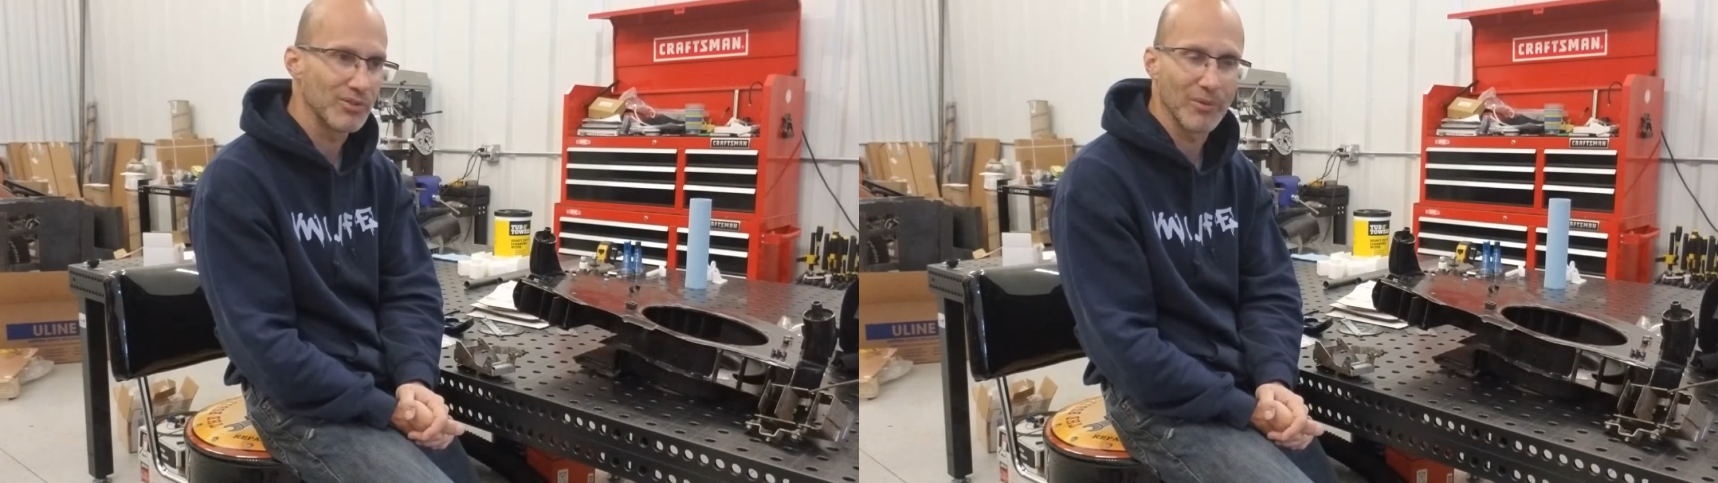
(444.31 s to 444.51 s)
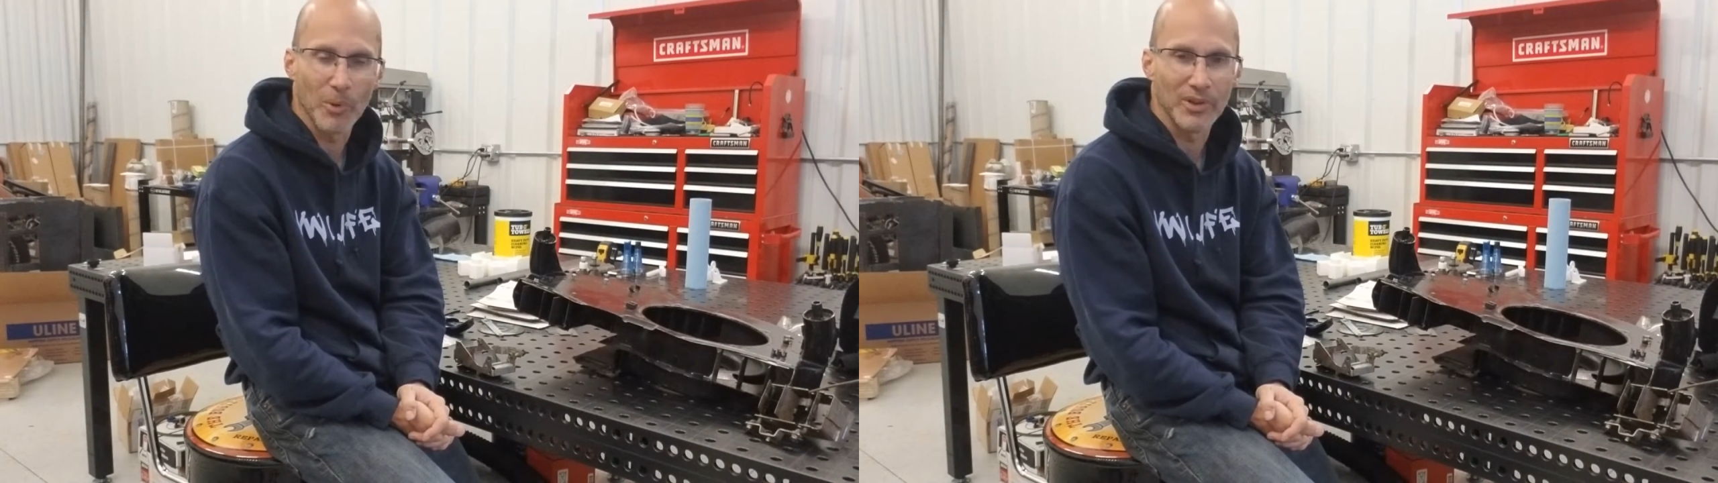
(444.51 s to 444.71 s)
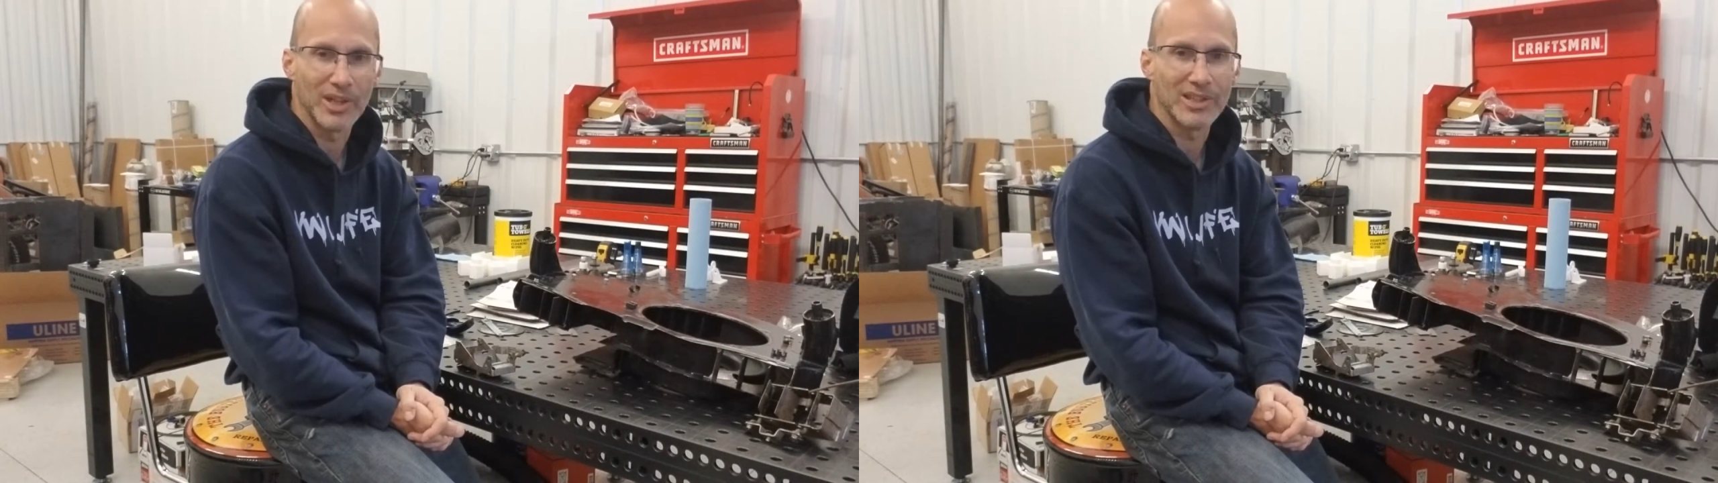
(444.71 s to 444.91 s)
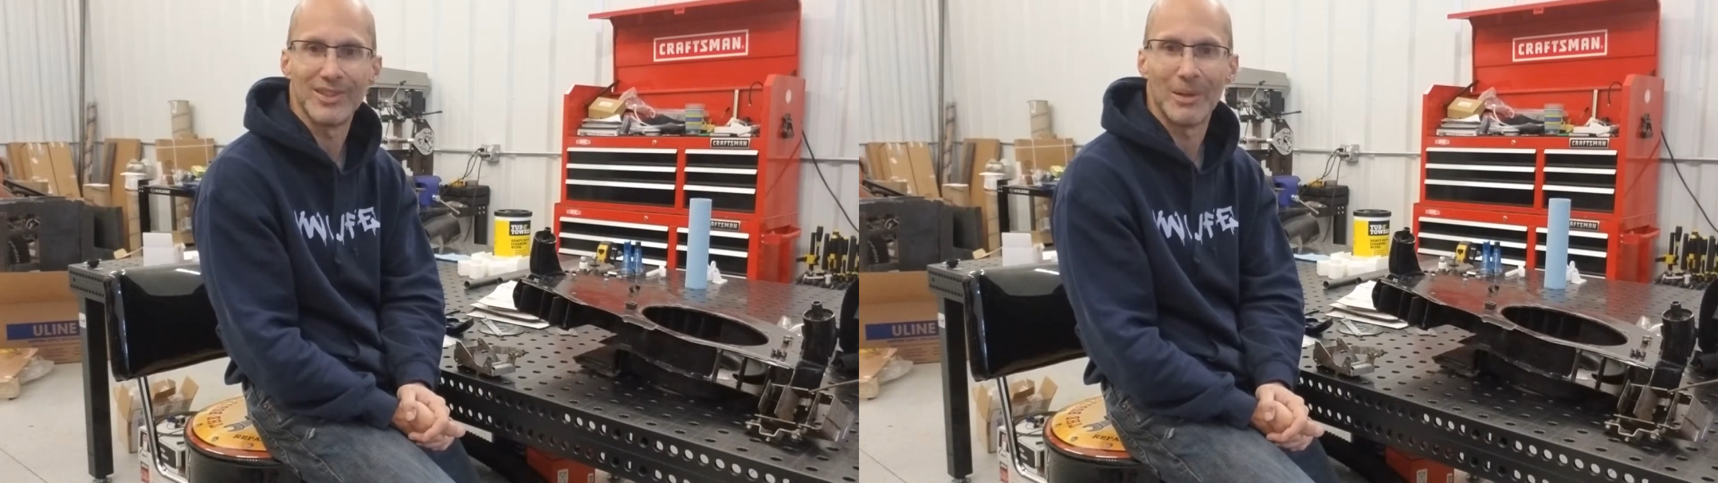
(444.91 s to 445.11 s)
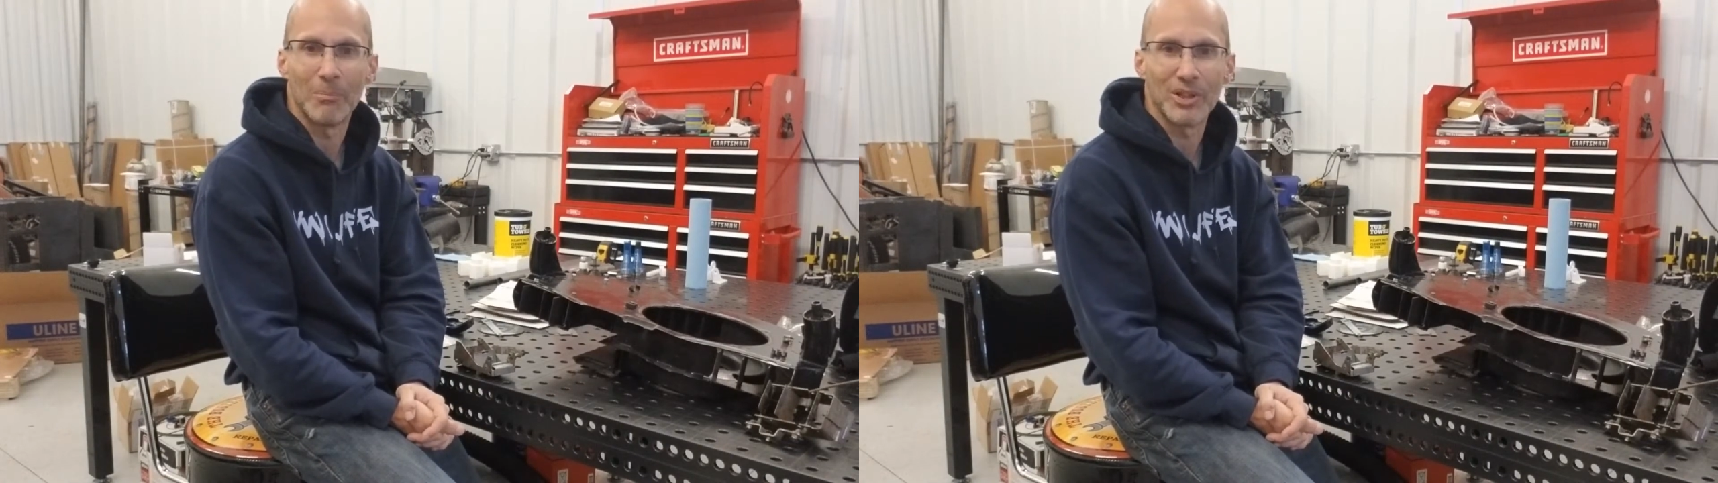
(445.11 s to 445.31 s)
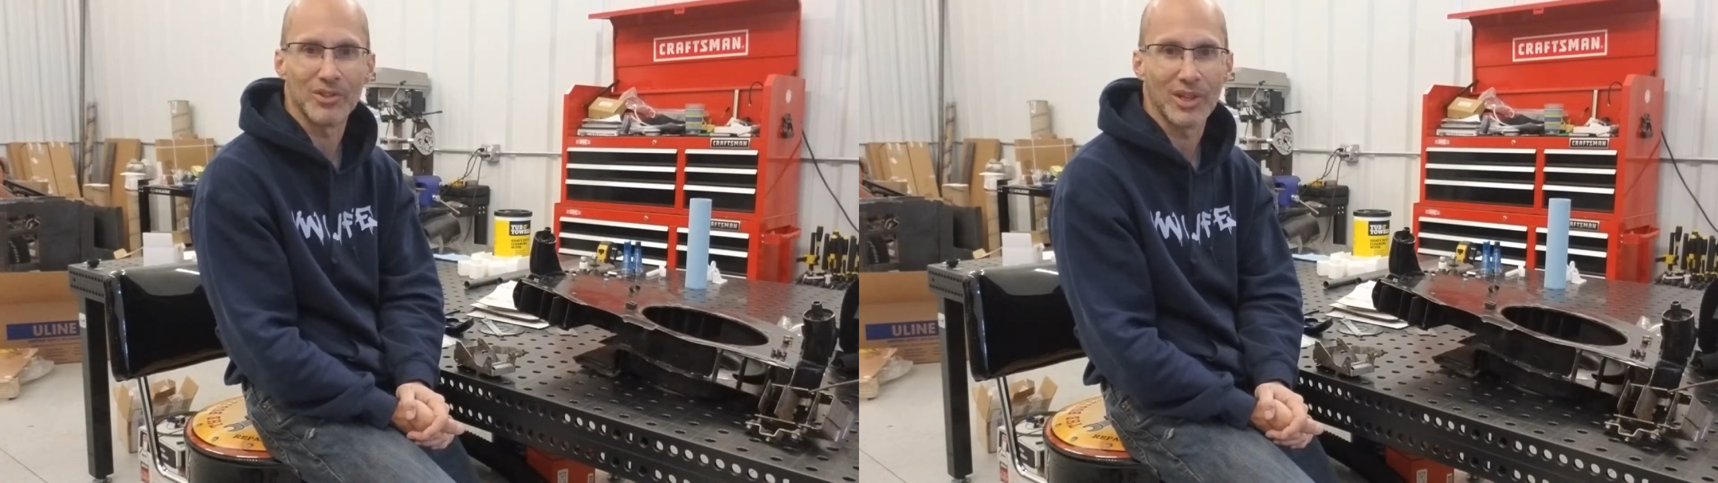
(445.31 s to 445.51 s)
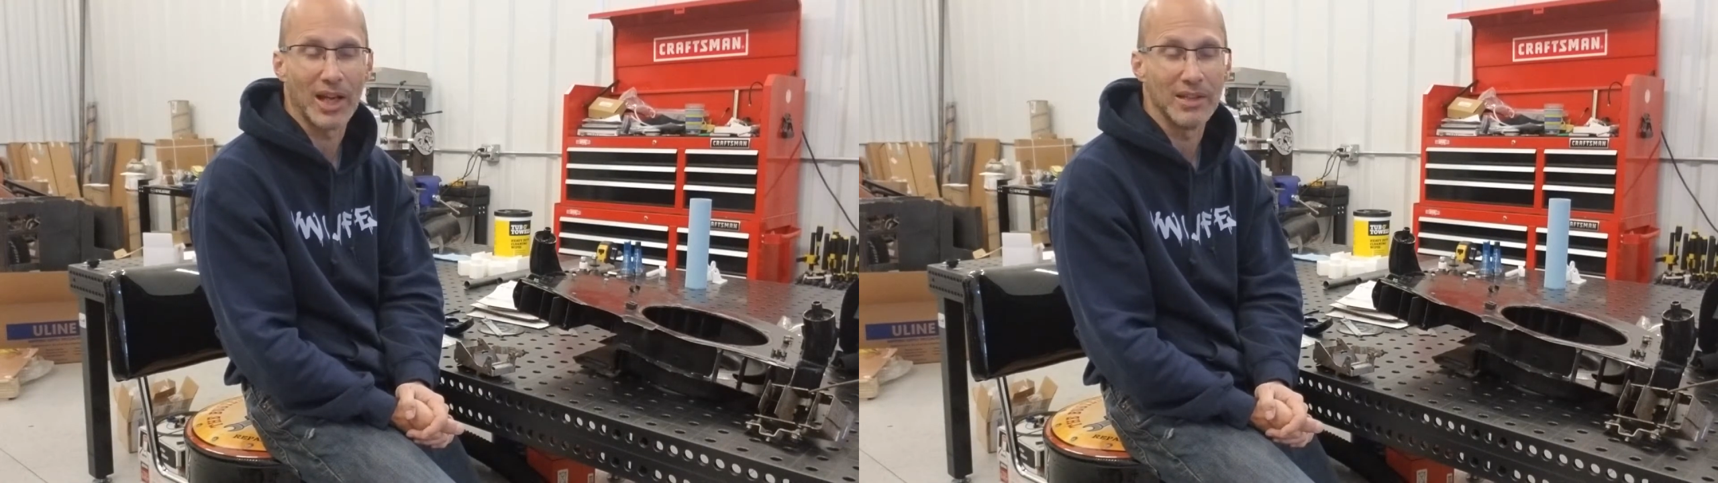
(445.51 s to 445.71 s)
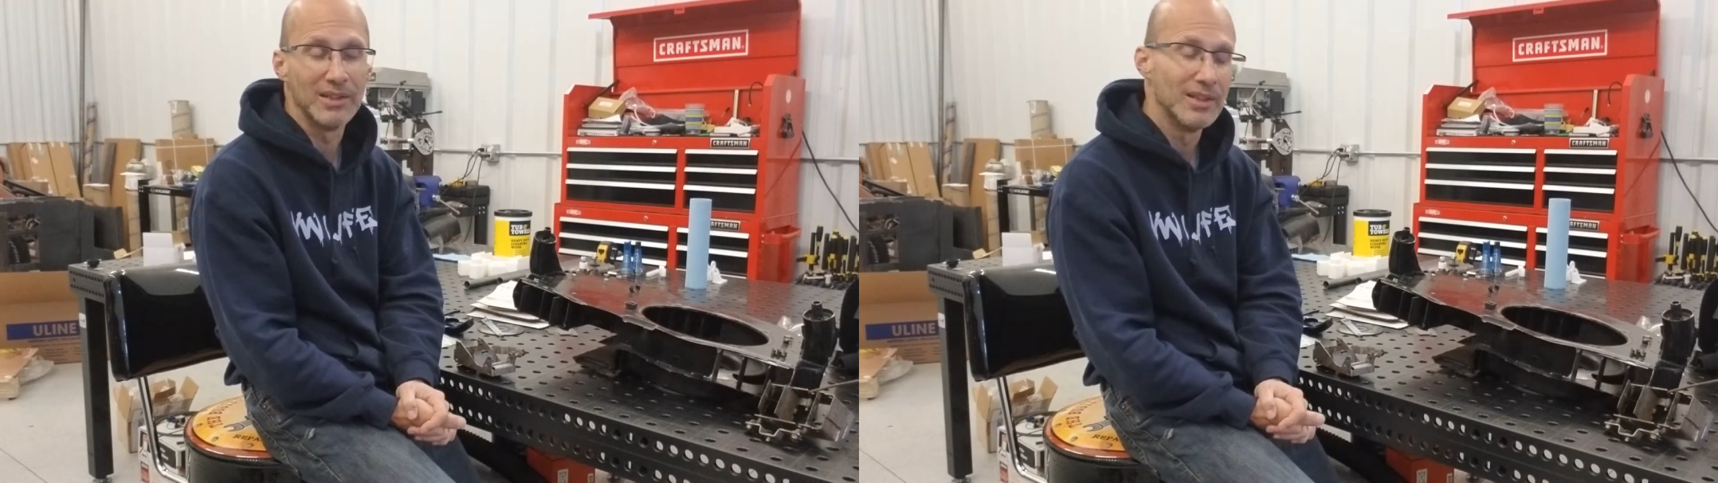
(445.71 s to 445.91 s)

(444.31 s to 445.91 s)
whether you get the templates or not.